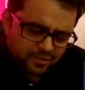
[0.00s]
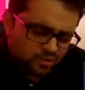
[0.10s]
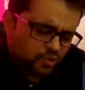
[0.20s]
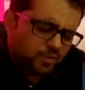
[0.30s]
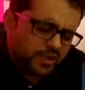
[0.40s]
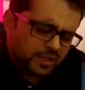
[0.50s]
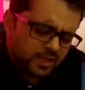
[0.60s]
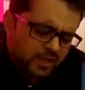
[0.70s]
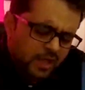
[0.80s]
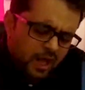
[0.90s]
So
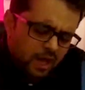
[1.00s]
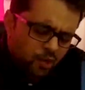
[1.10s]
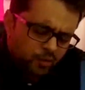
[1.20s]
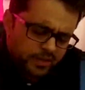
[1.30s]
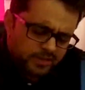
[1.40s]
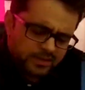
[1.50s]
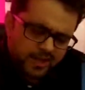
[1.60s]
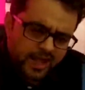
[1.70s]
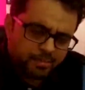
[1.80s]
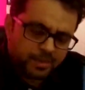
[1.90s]
many outbreaks are
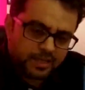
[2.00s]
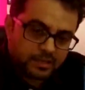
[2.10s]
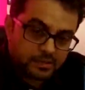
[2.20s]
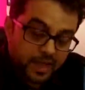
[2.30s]
happening.